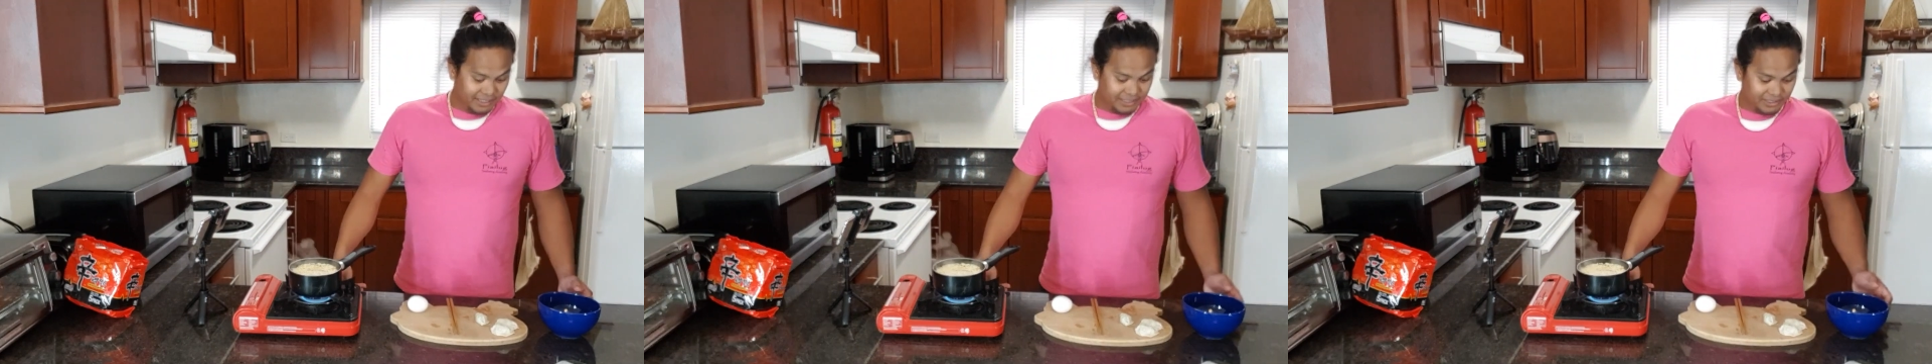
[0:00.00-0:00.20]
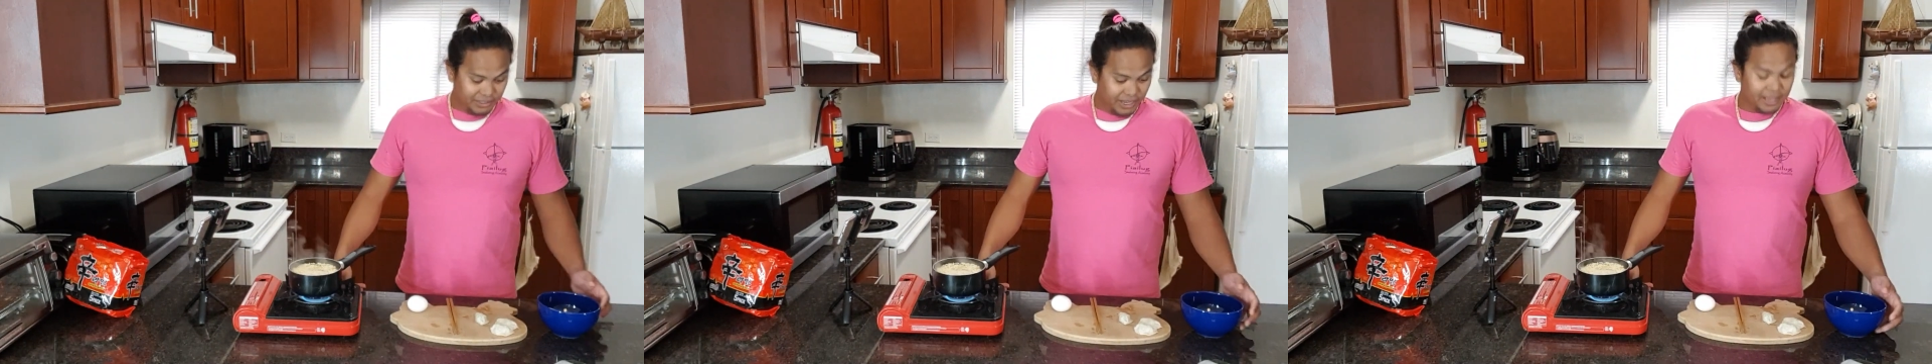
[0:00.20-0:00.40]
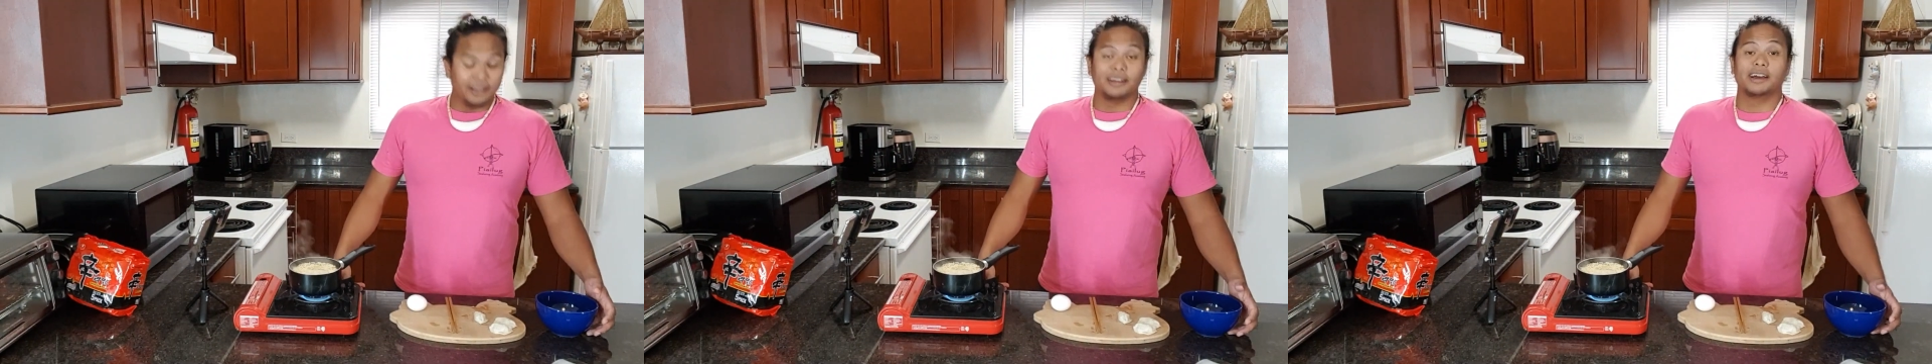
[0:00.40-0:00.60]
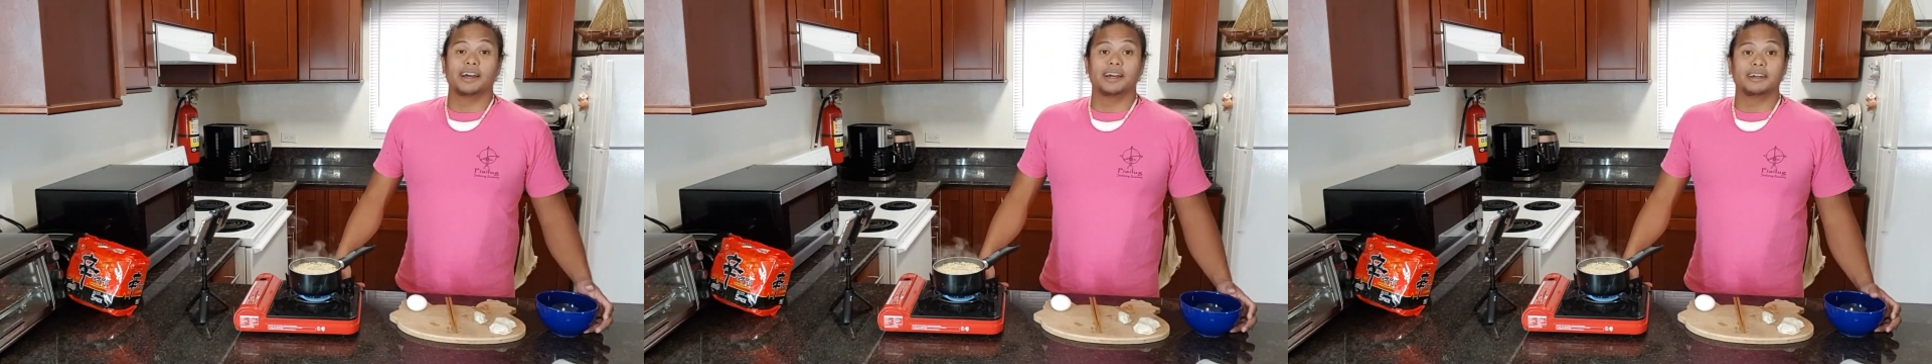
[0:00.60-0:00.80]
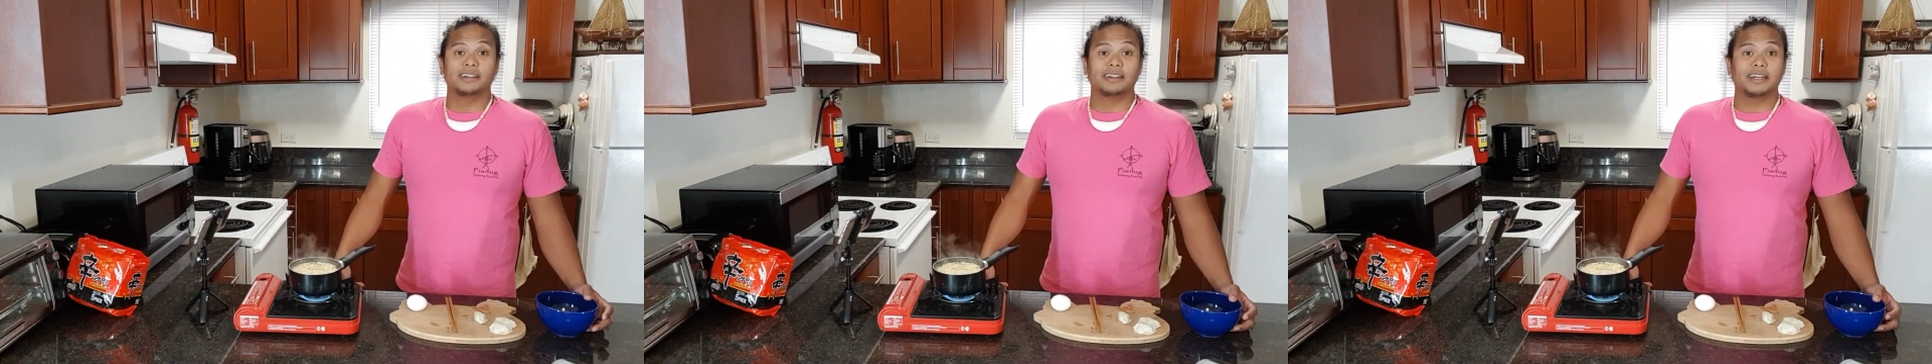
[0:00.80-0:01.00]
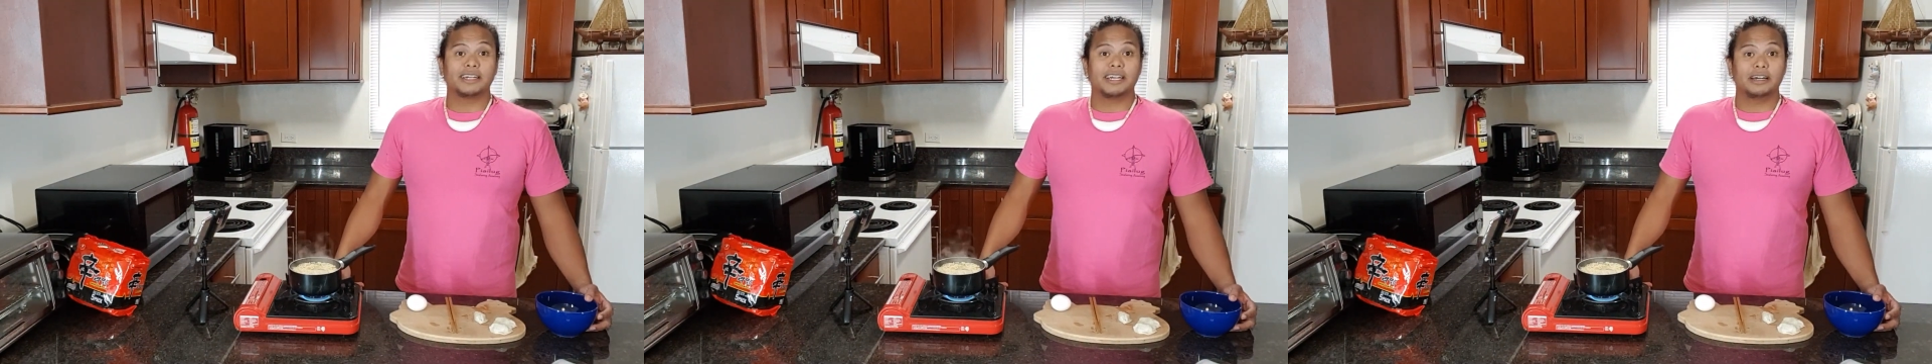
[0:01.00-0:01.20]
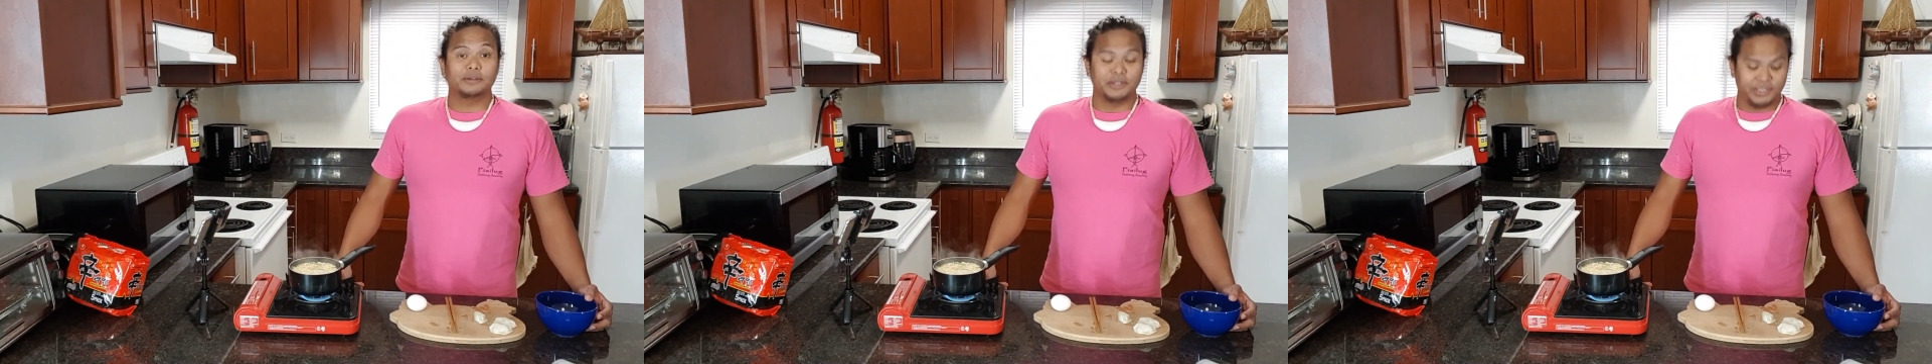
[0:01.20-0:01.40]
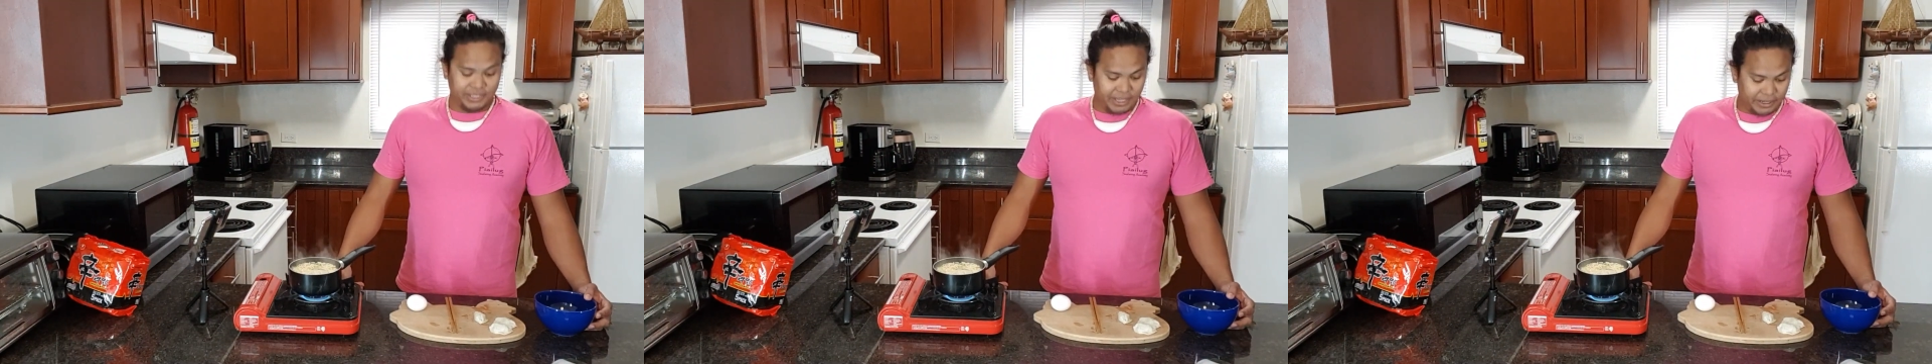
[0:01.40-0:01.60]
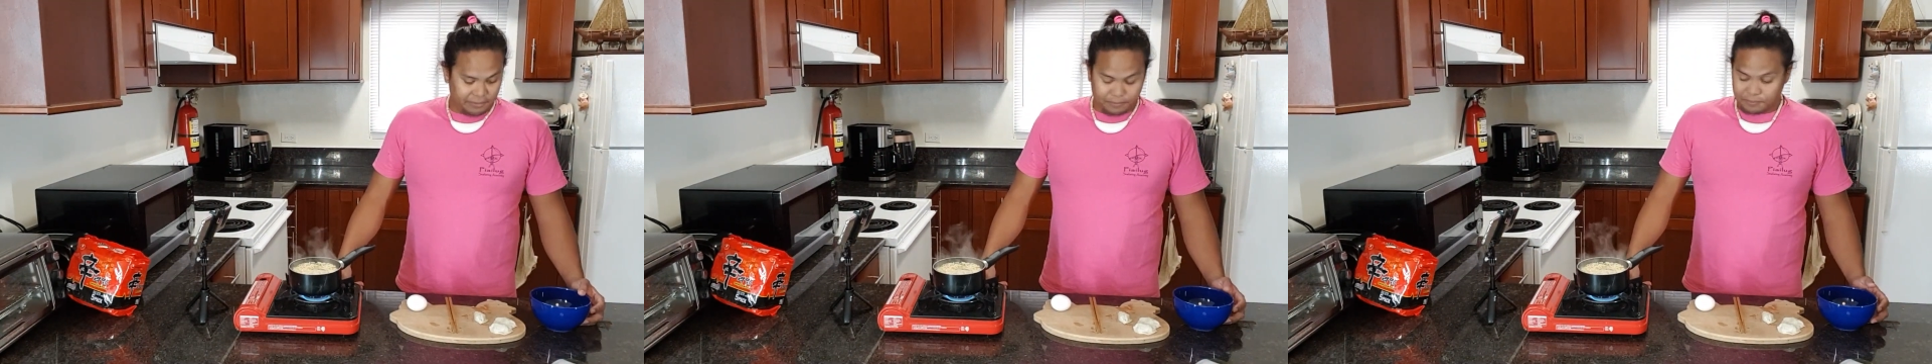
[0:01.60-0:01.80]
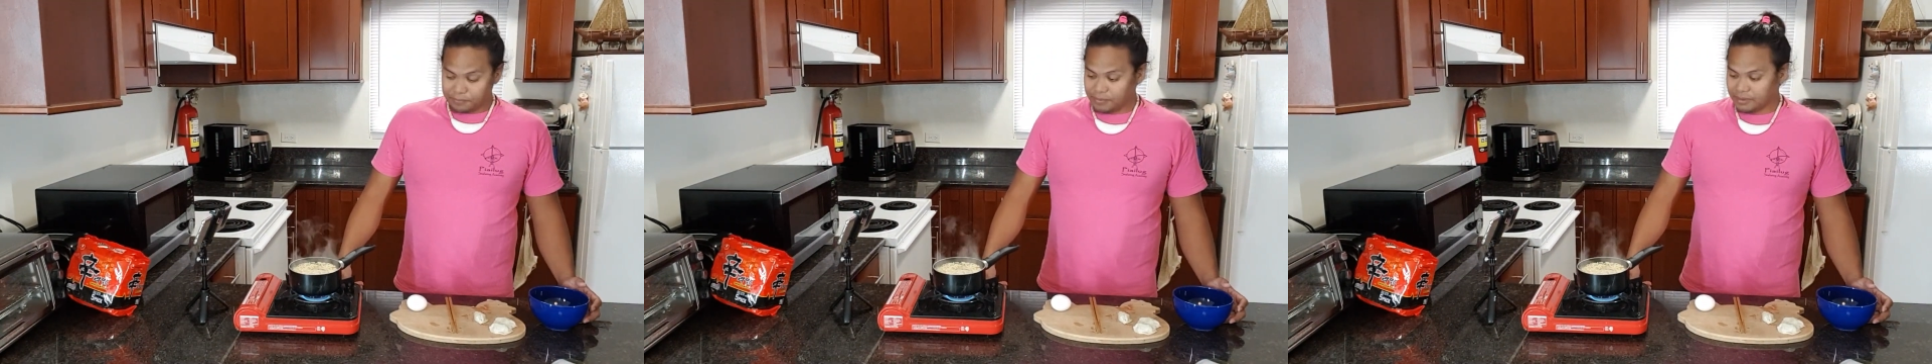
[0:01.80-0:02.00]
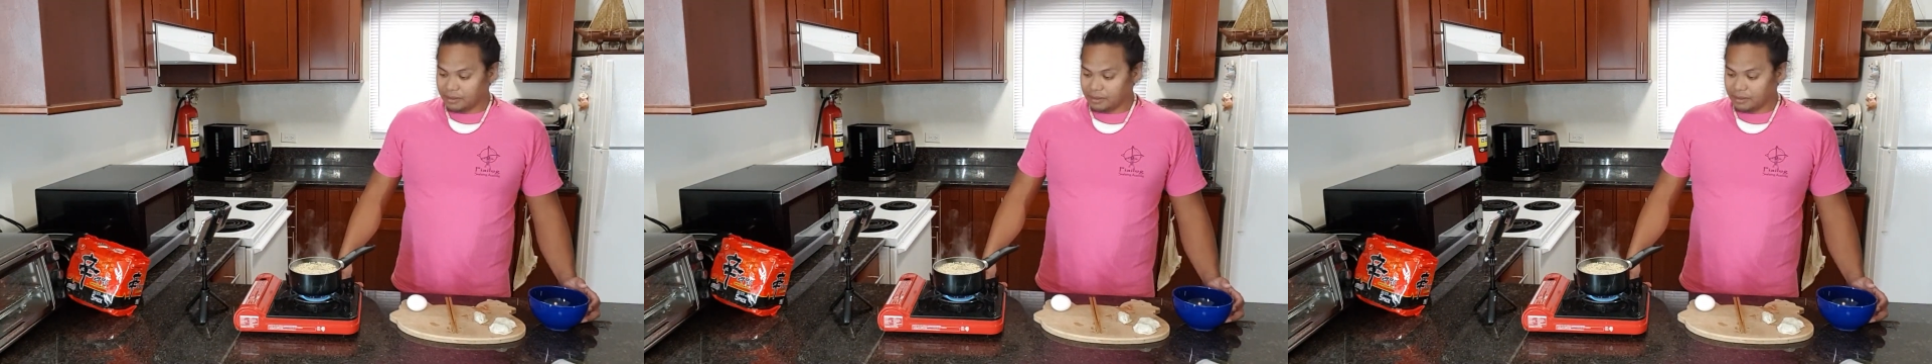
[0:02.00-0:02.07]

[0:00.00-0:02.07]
So yeah, like I was saying,